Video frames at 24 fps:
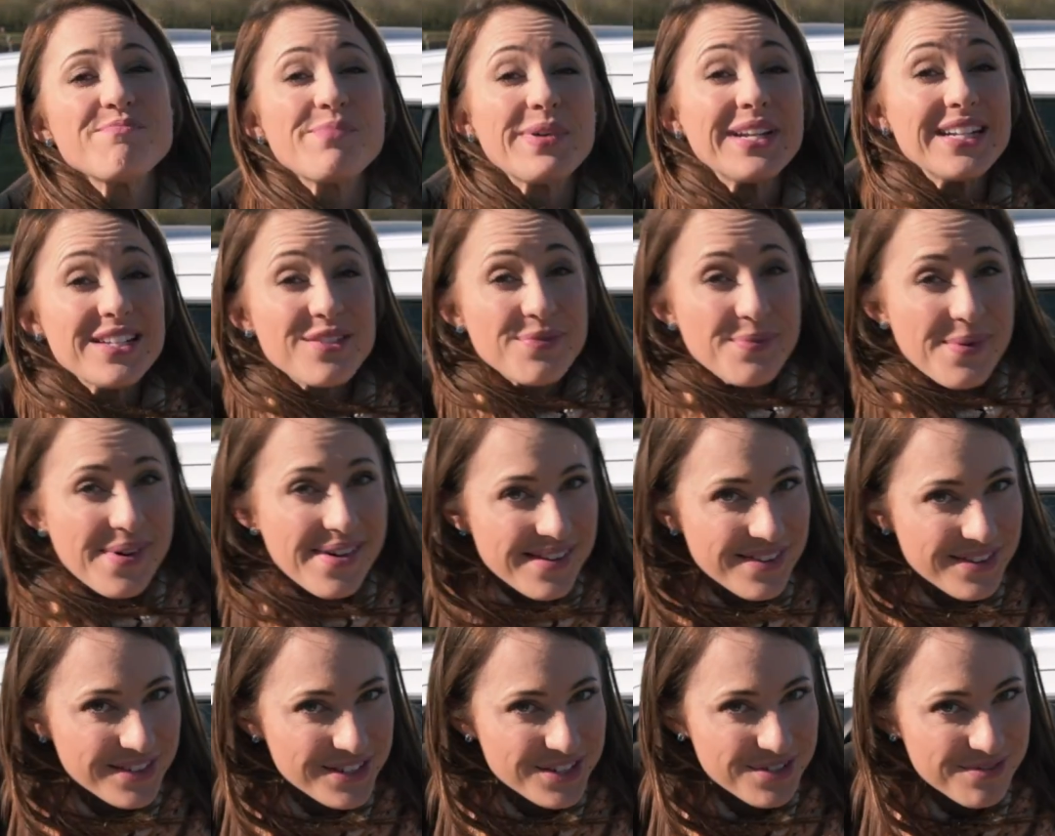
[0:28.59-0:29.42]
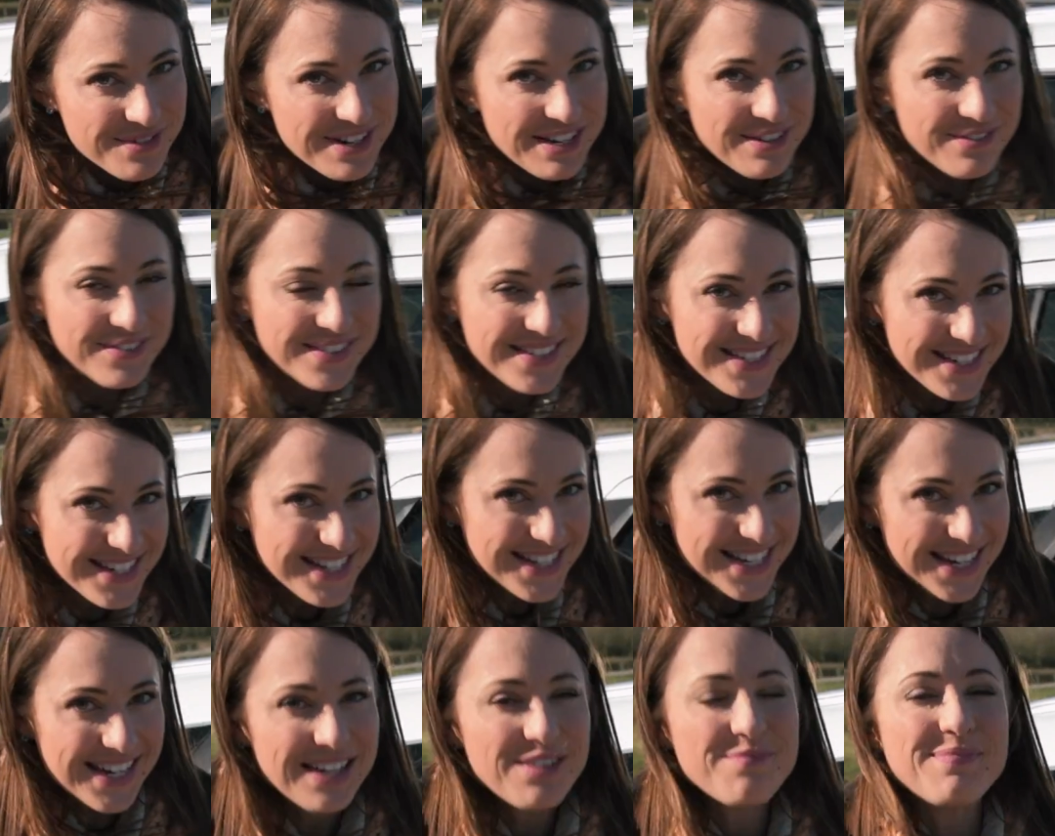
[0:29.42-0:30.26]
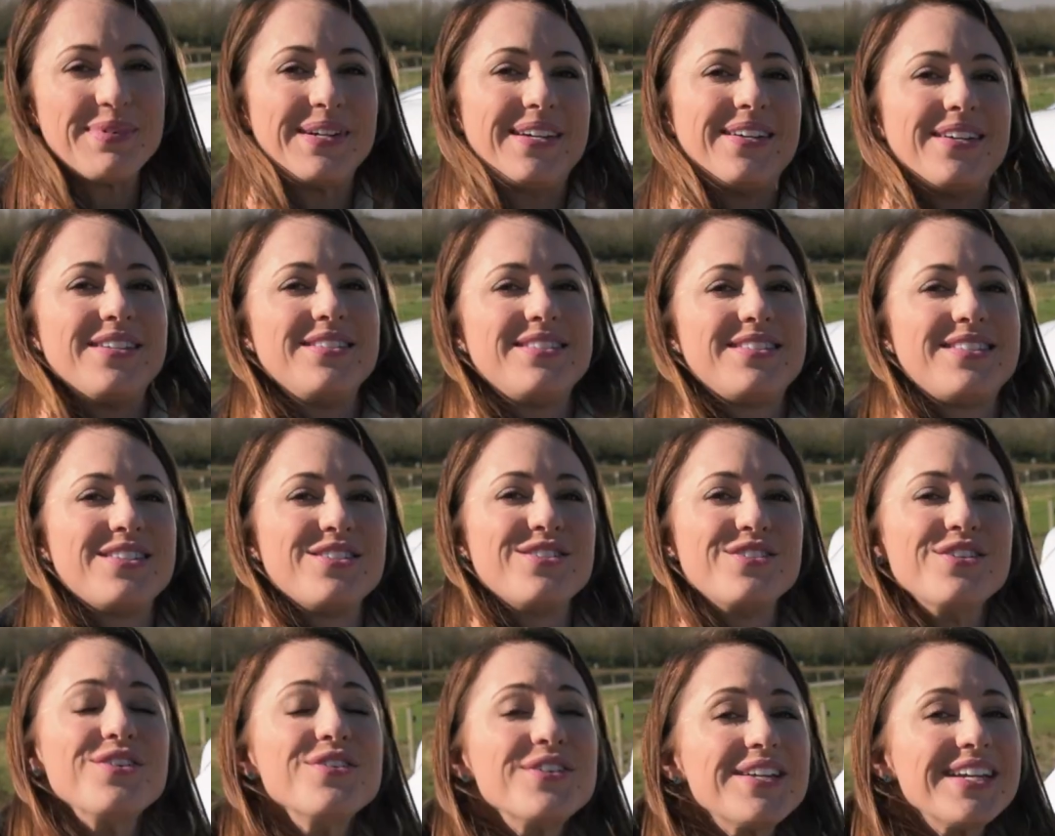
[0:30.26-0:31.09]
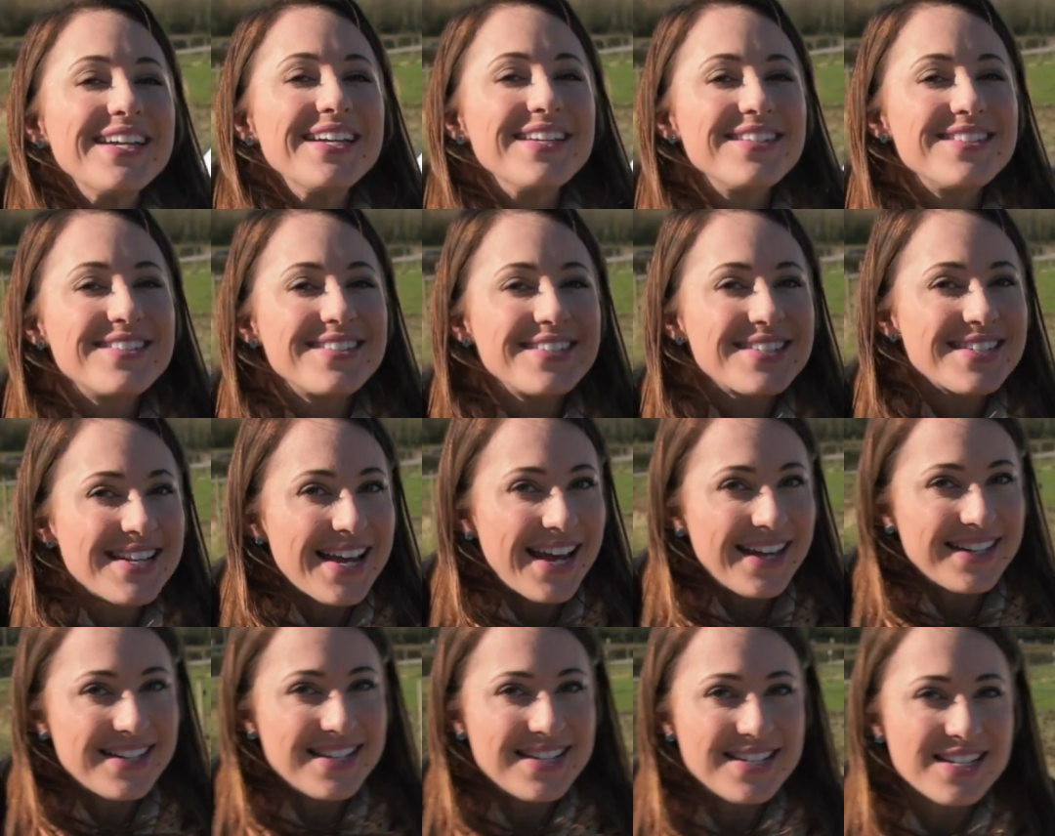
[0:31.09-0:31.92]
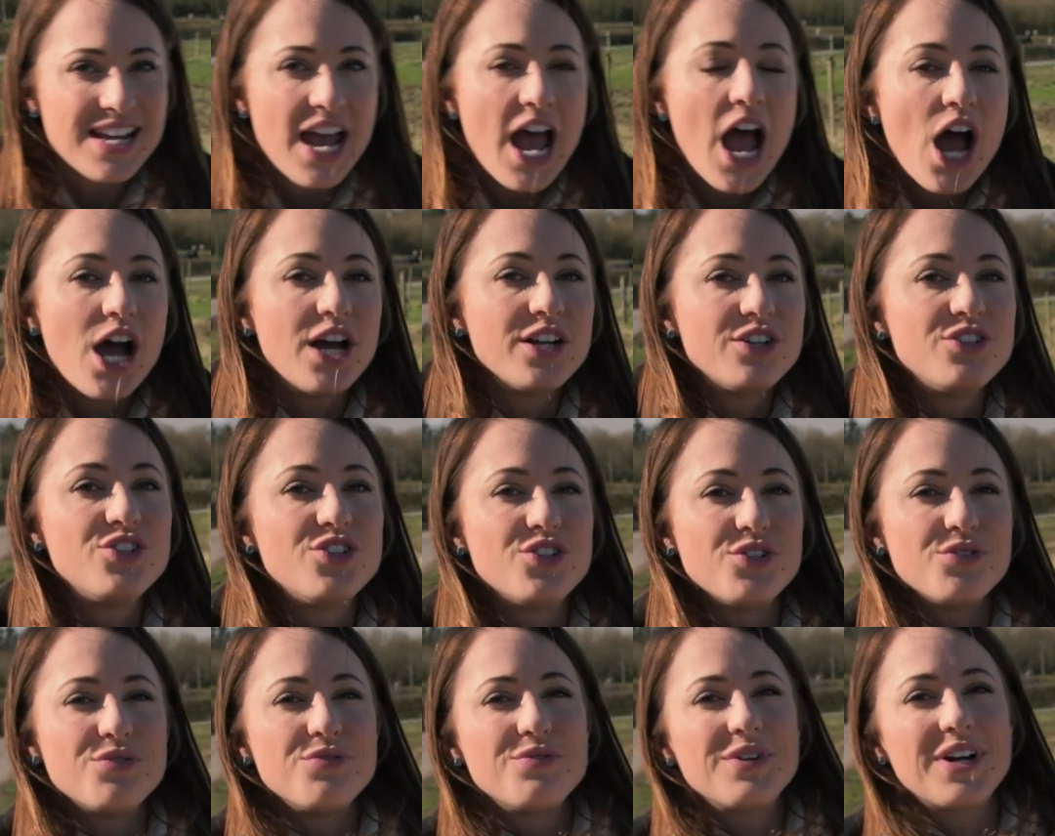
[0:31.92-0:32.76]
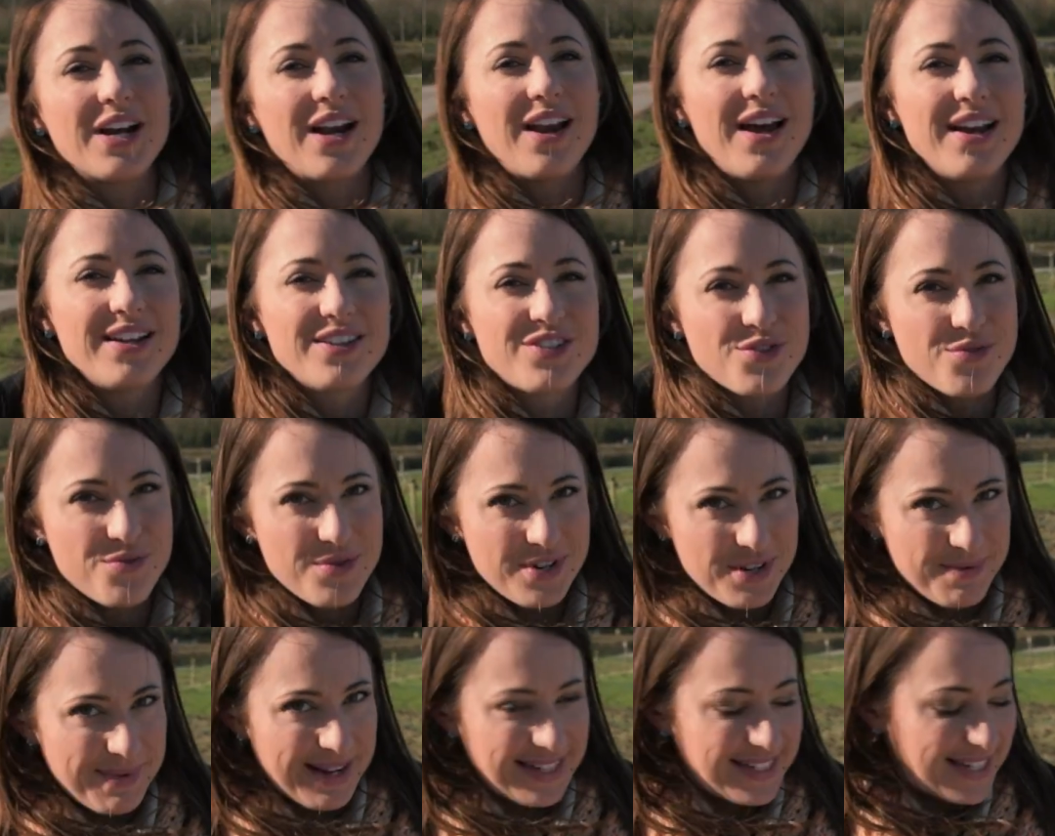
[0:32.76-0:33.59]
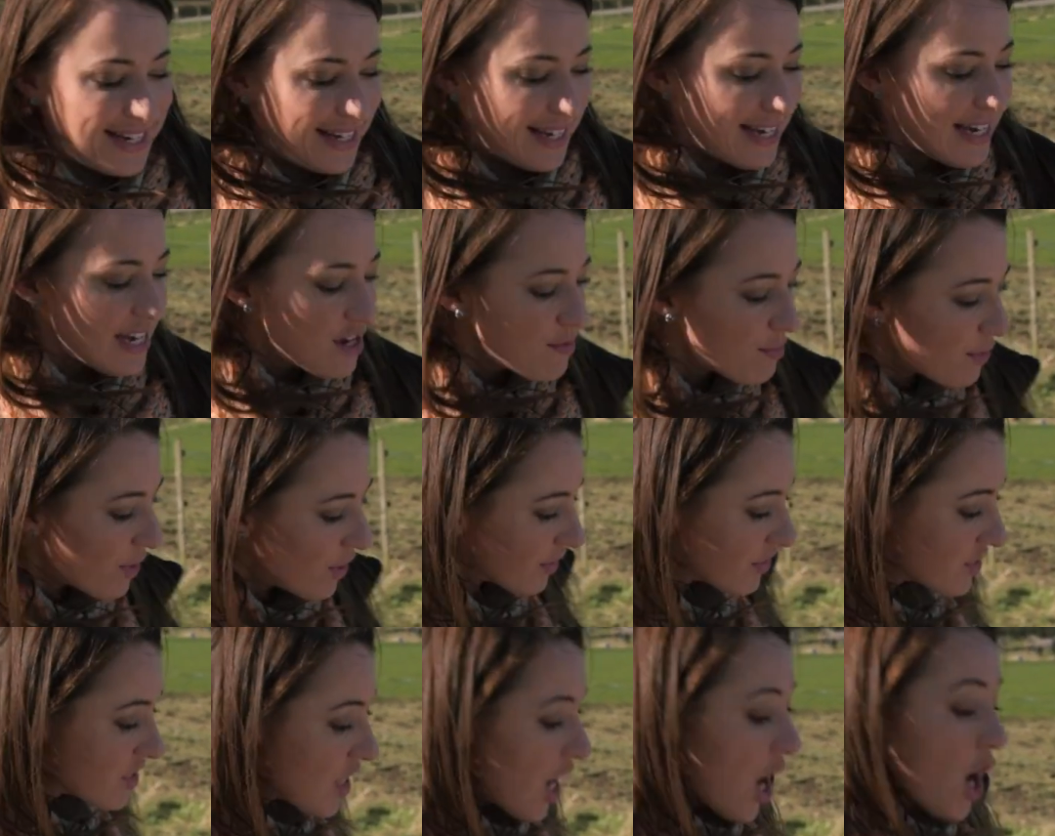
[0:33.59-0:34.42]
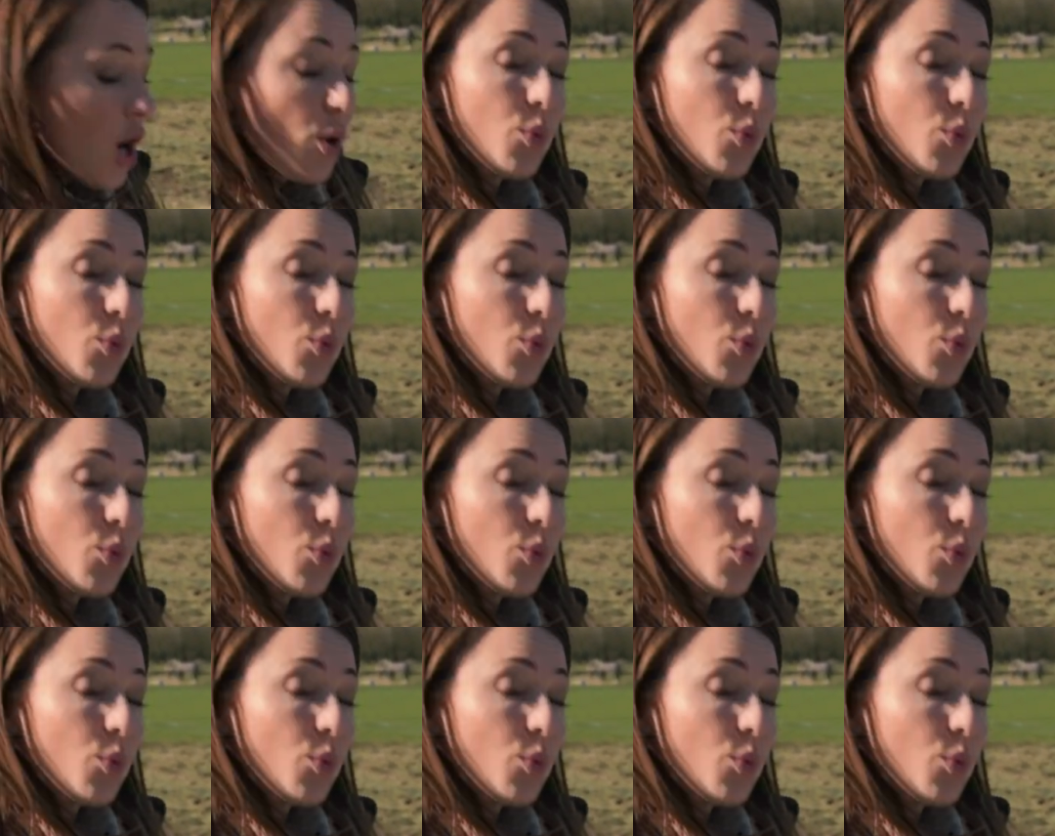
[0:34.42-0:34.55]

but it's worth us revisiting because Suzuki has just added a dual-clutch automatic gearbox,